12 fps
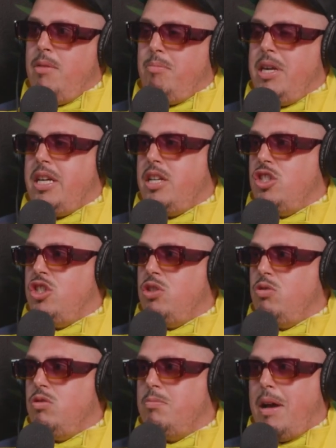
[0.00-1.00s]
pick and
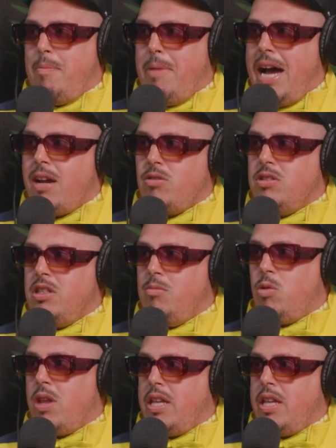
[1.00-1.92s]
choose my battles anymore.